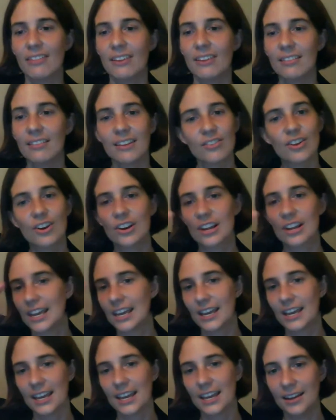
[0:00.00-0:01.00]
and they let their
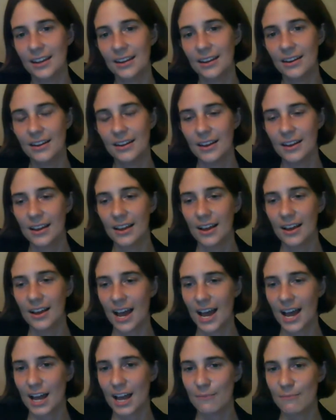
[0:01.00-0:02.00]
kid.
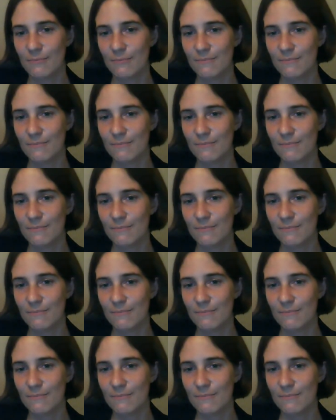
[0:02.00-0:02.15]
Yeah,